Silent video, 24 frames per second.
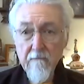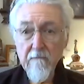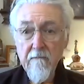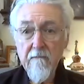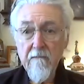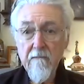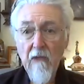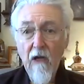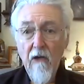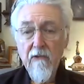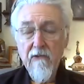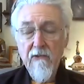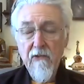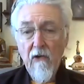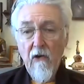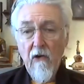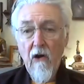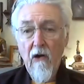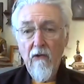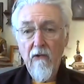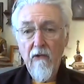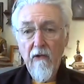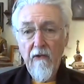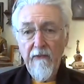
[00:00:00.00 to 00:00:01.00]
Those are
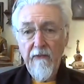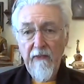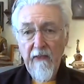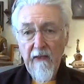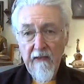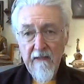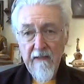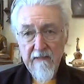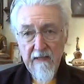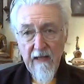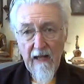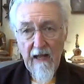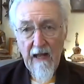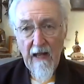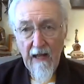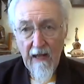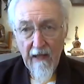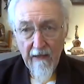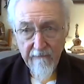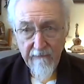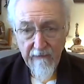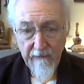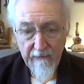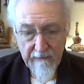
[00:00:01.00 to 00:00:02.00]
all good things to
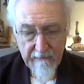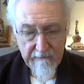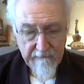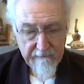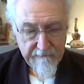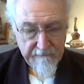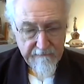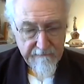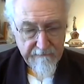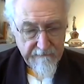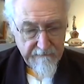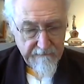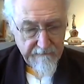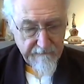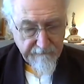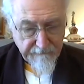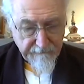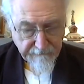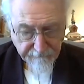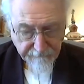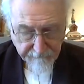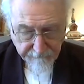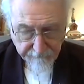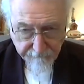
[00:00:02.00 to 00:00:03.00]
have
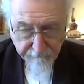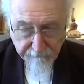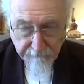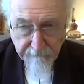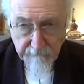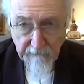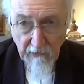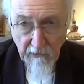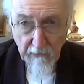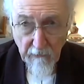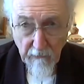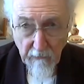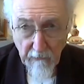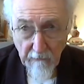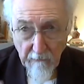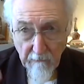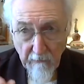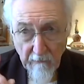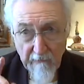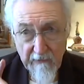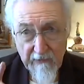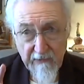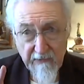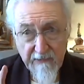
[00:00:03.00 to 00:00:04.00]
to
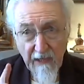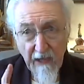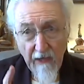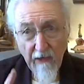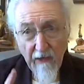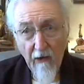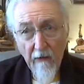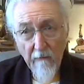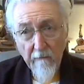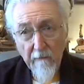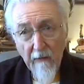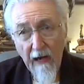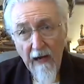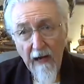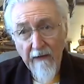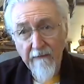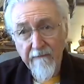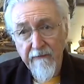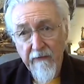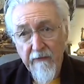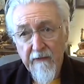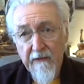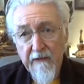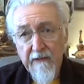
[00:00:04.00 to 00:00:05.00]
set our
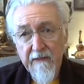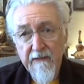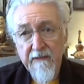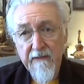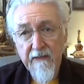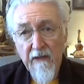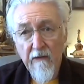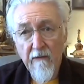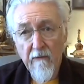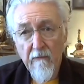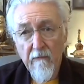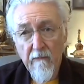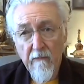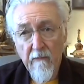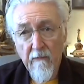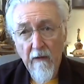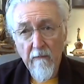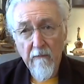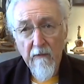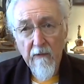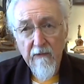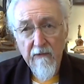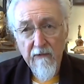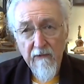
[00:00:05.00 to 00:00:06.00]
mindfulness. So
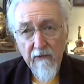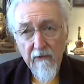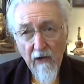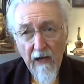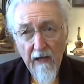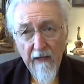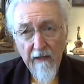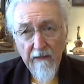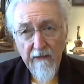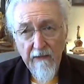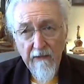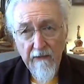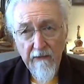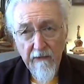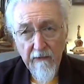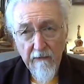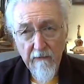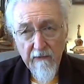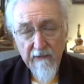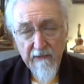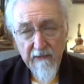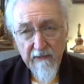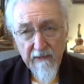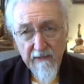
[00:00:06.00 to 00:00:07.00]
what we're trying to
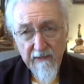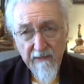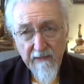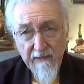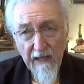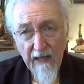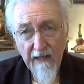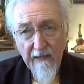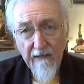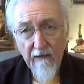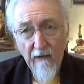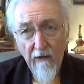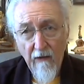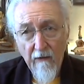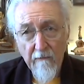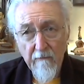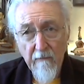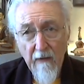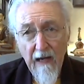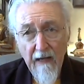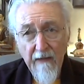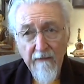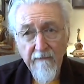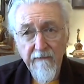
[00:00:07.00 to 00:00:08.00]
do is to set our
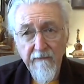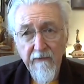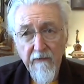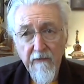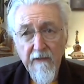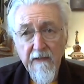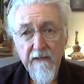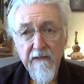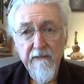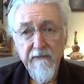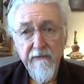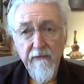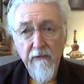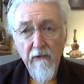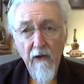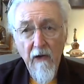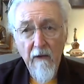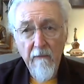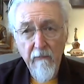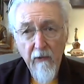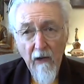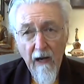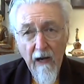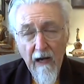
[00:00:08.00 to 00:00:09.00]
mindfulness for
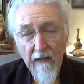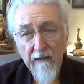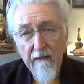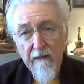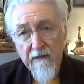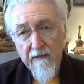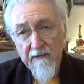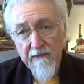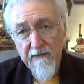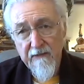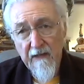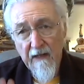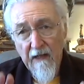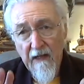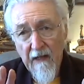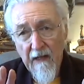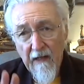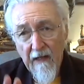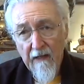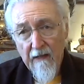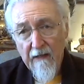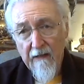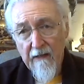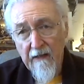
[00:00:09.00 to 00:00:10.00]
our practice,
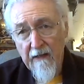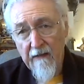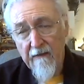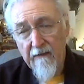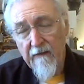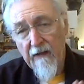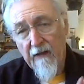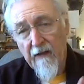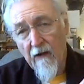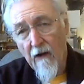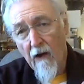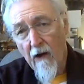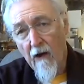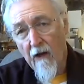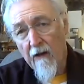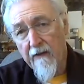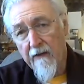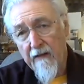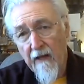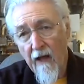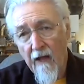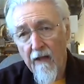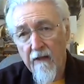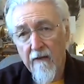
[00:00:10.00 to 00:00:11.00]
leaving all
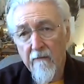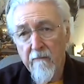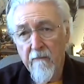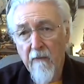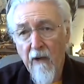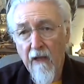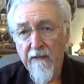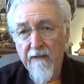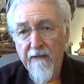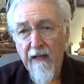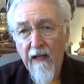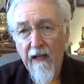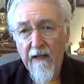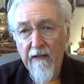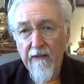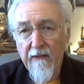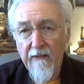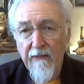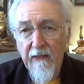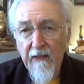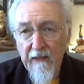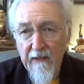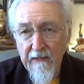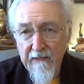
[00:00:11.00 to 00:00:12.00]
the other mundane
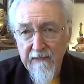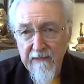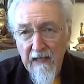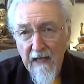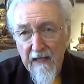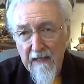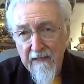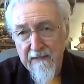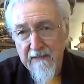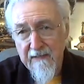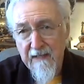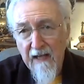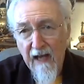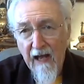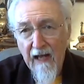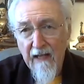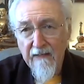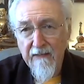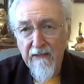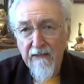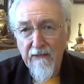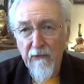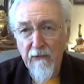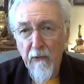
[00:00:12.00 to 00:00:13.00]
things
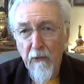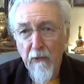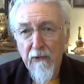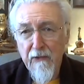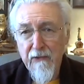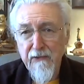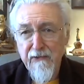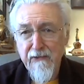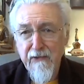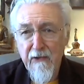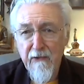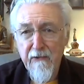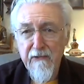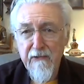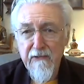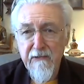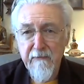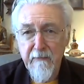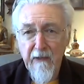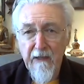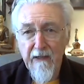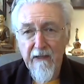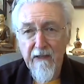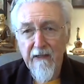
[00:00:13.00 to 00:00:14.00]
outside the door, so to
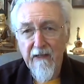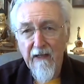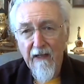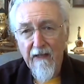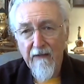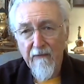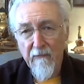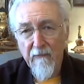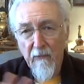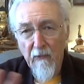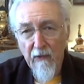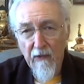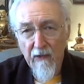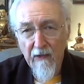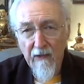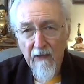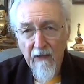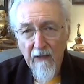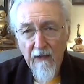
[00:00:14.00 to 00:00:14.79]
speak, and we're